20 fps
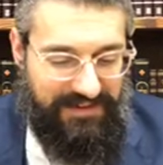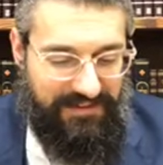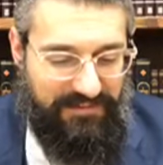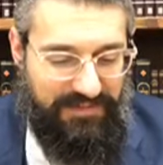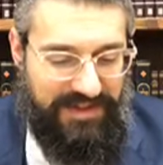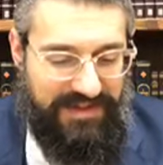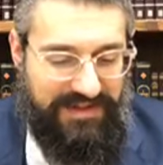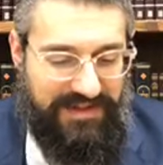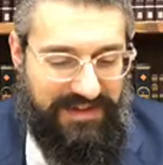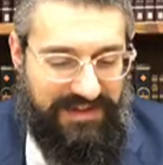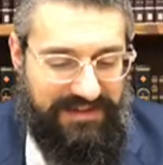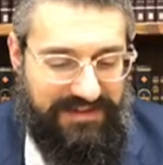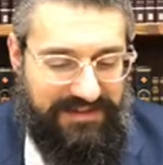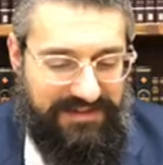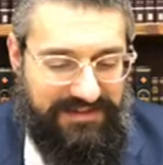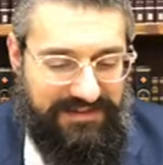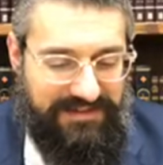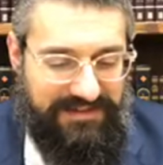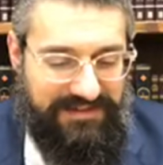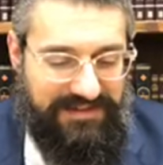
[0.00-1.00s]
the
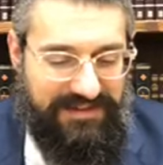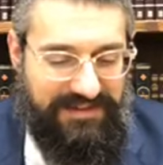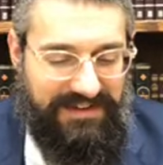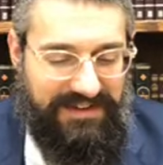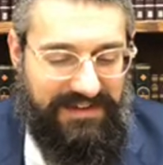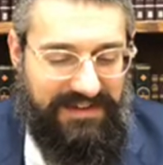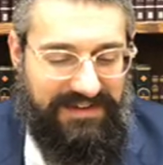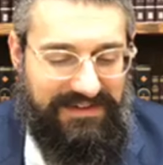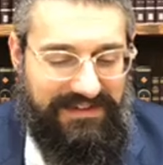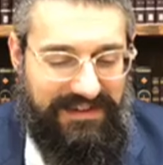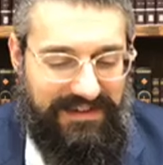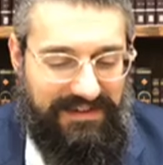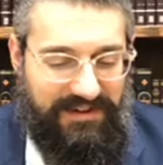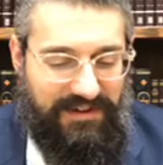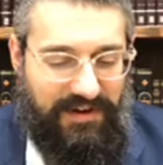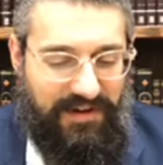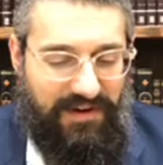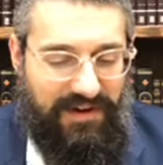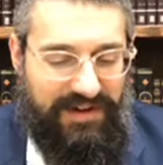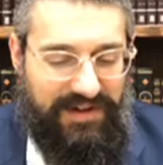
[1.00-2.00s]
reason that the
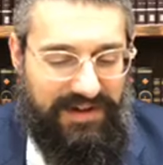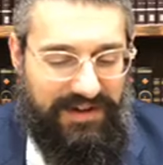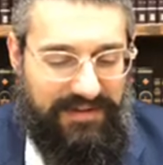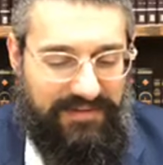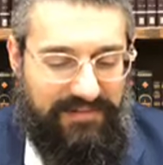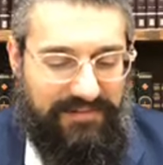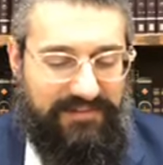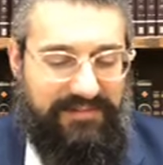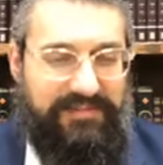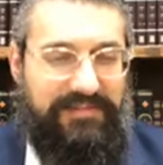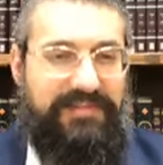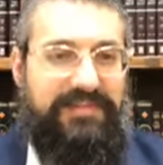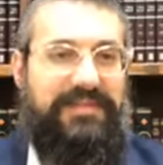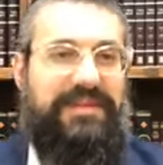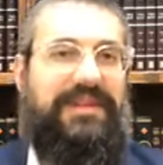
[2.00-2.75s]
Kohanim